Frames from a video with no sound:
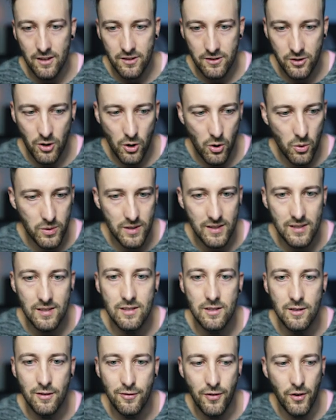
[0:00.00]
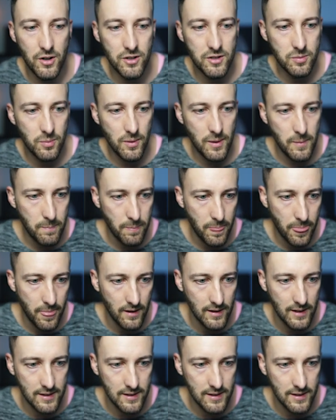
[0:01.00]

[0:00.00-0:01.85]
So this is the first one.